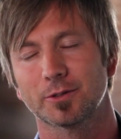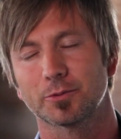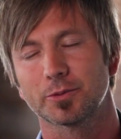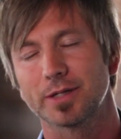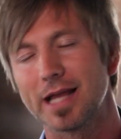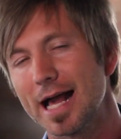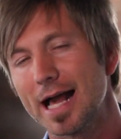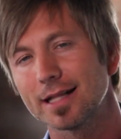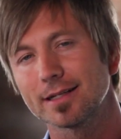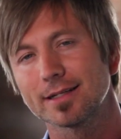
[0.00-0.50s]

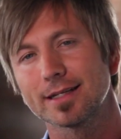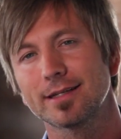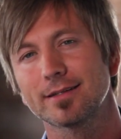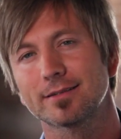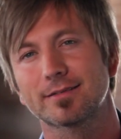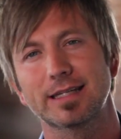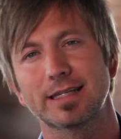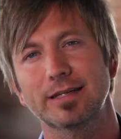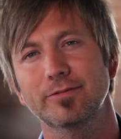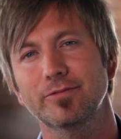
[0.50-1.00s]
Reality
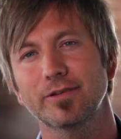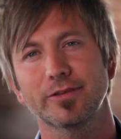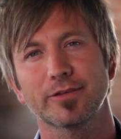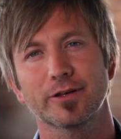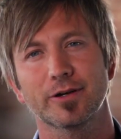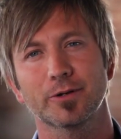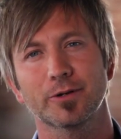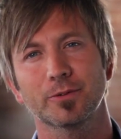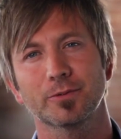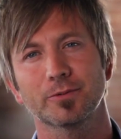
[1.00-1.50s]
is, even
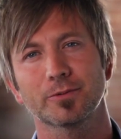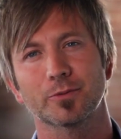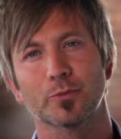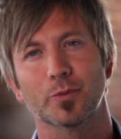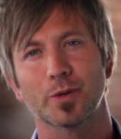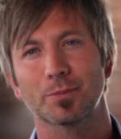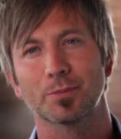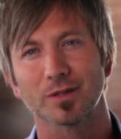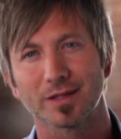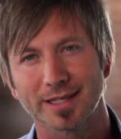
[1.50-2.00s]
though
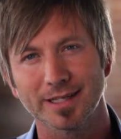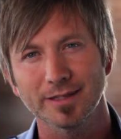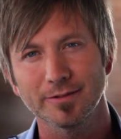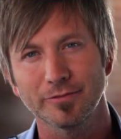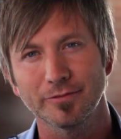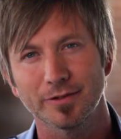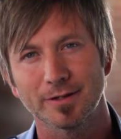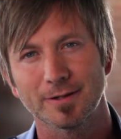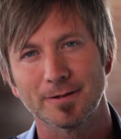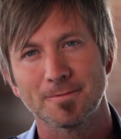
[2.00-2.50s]
we believe,
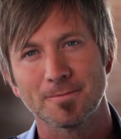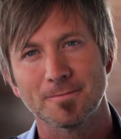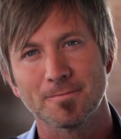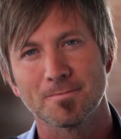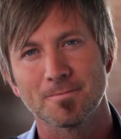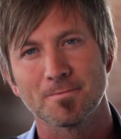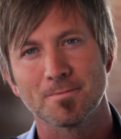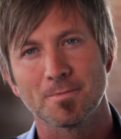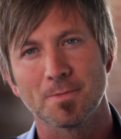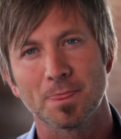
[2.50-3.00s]

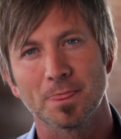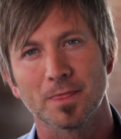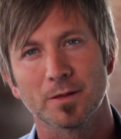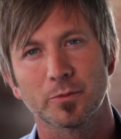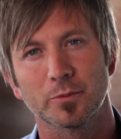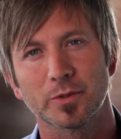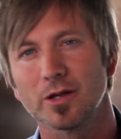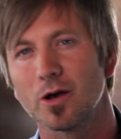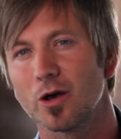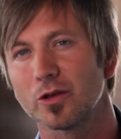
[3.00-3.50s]

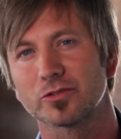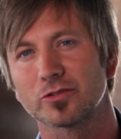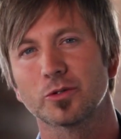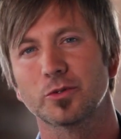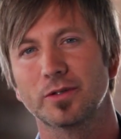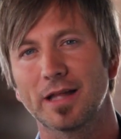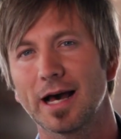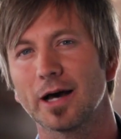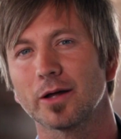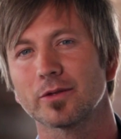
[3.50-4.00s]
we also
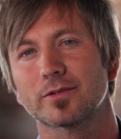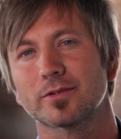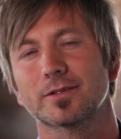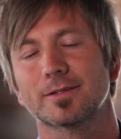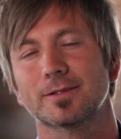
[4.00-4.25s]
doubt.